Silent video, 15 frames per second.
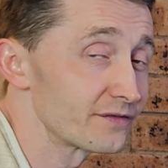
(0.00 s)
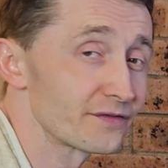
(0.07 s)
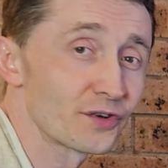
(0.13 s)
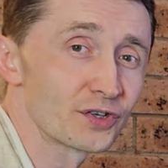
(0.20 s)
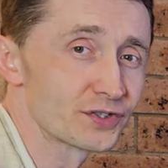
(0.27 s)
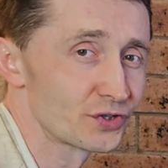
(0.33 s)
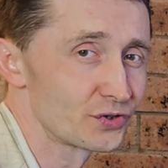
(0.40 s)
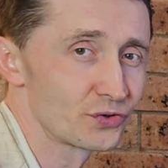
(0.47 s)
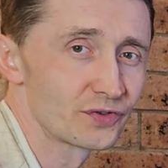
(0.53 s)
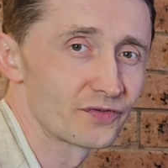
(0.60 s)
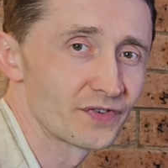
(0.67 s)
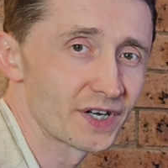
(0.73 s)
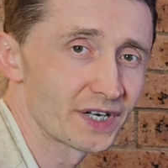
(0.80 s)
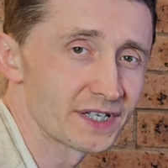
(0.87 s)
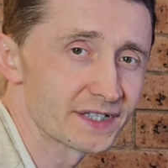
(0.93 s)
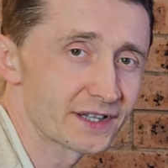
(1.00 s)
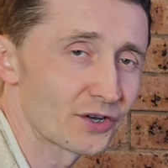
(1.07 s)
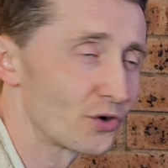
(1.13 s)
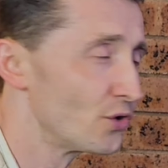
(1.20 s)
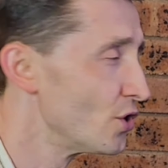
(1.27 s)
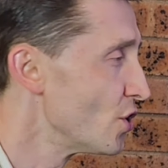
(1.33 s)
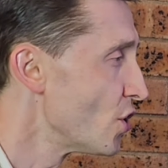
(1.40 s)
First you do it very
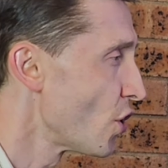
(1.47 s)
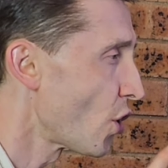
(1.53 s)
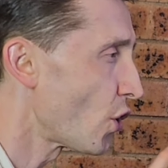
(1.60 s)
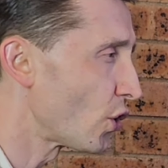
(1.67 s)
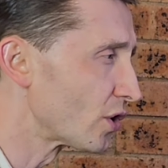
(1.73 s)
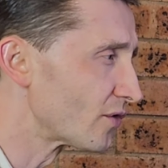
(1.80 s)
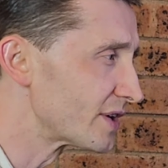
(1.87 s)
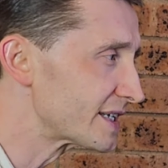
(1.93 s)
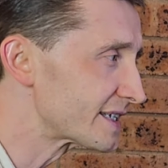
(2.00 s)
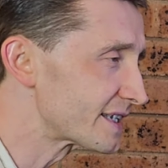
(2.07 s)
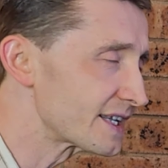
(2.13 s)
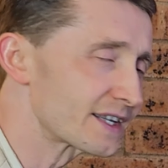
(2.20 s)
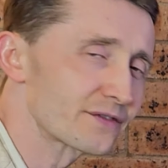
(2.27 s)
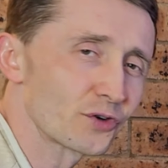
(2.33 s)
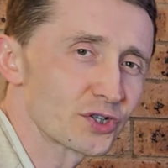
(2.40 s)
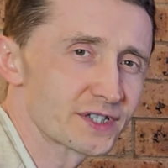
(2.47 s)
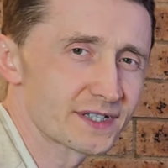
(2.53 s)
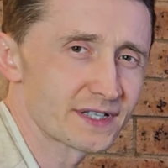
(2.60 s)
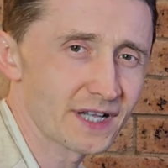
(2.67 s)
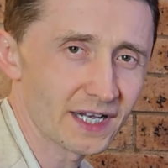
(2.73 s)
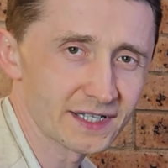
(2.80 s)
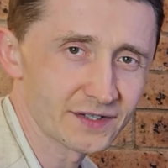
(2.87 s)
slow. Always think what's
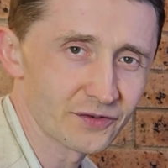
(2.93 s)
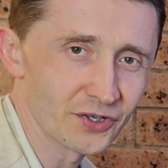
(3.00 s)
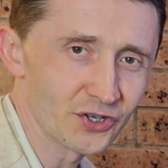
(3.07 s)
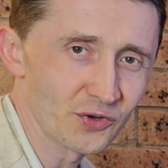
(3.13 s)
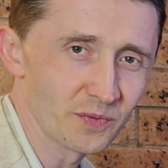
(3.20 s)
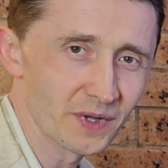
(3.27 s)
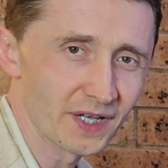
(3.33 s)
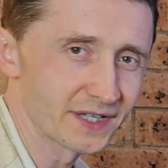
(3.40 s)
next when you play.